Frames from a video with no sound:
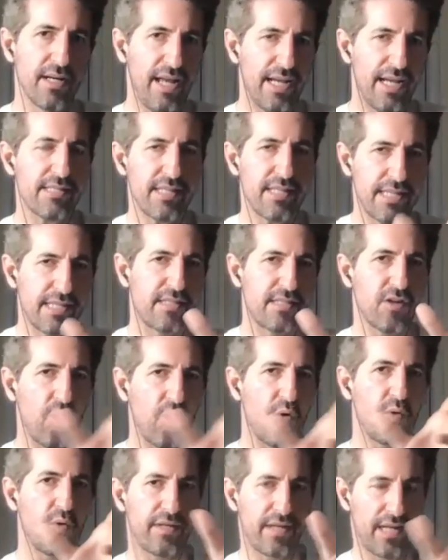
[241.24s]
has its
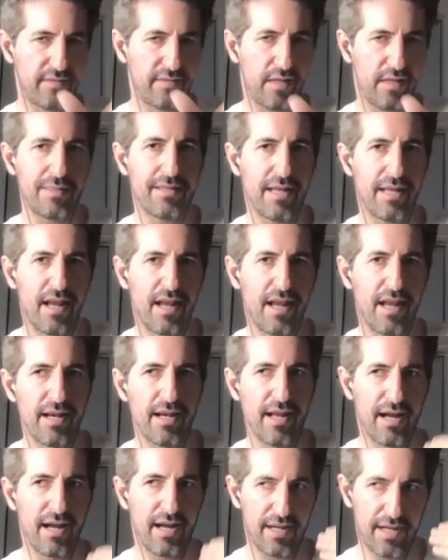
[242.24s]
own kind of time,
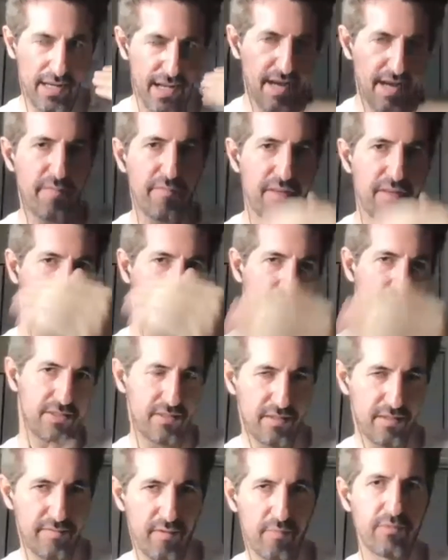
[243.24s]
and every
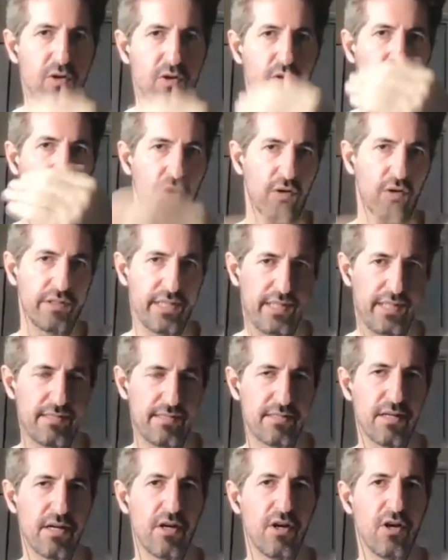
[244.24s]
person from your
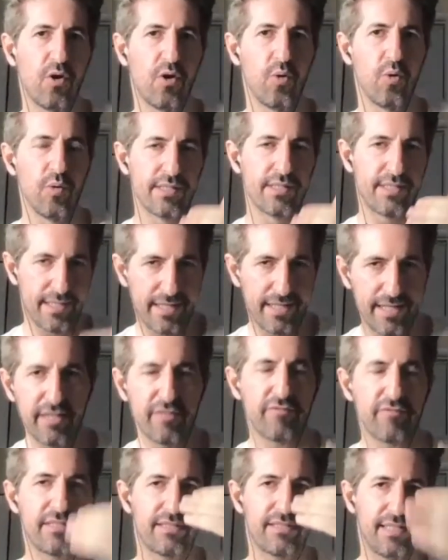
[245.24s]
audience who is
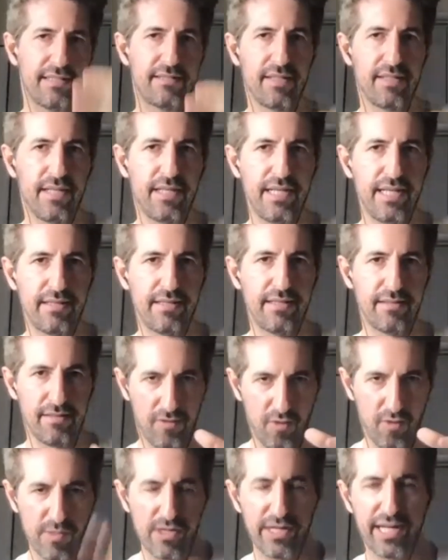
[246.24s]
interested in
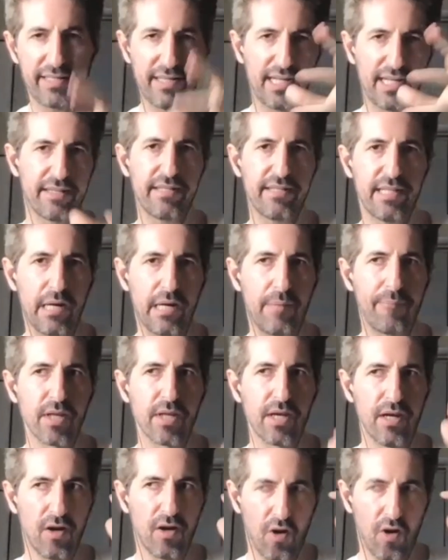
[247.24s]
communicating an idea
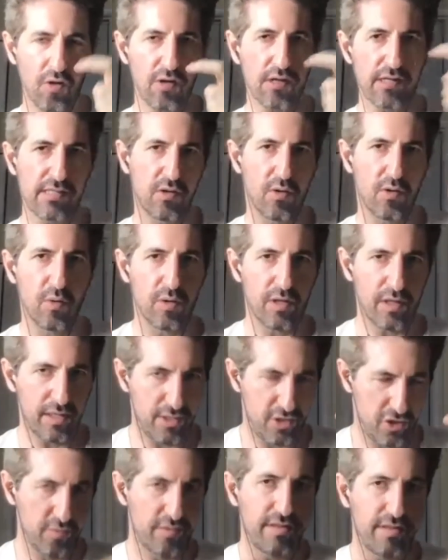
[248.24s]
also
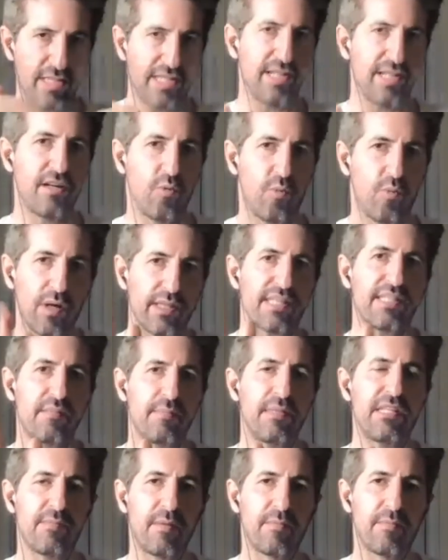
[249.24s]
should think, what is the
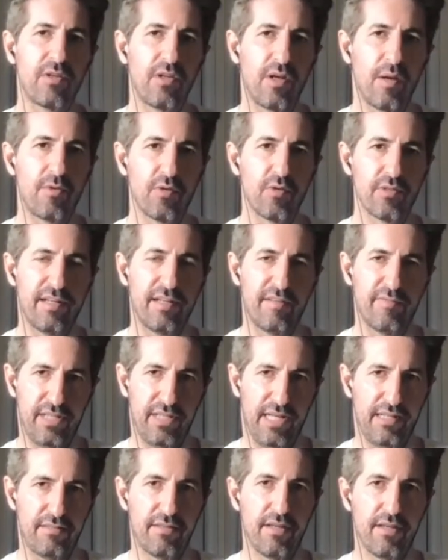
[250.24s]
medium I'm using for
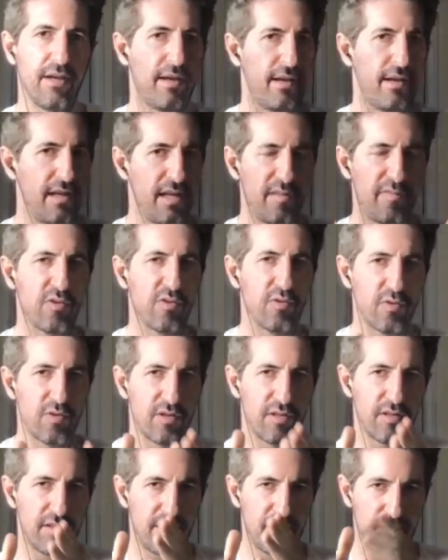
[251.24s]
that? If you're
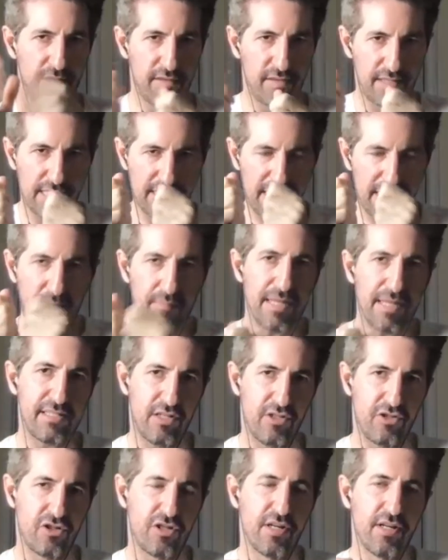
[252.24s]
the same
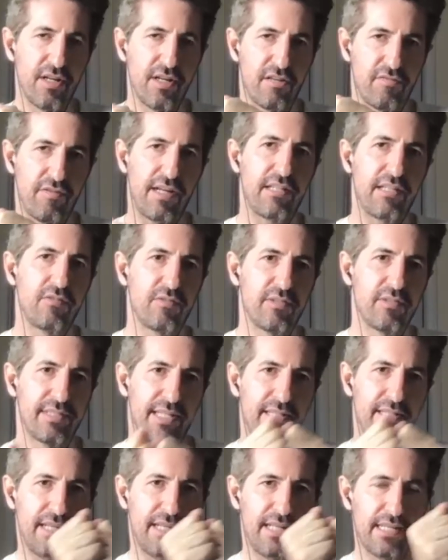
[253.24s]
message trying to
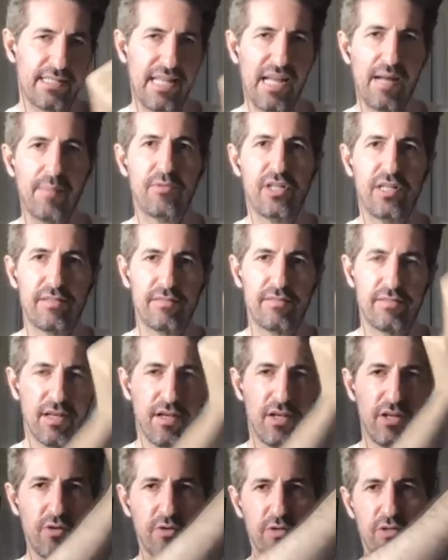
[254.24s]
send in Snapchat,
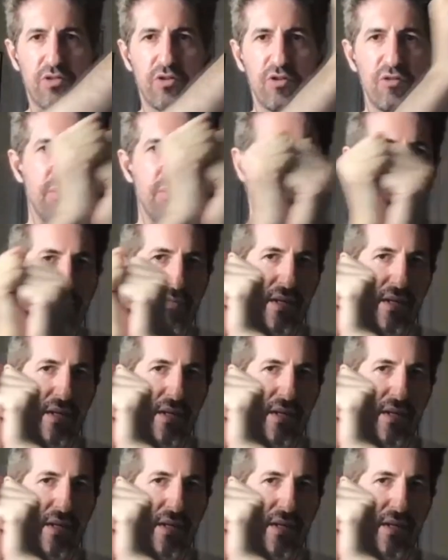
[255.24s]
YouTube,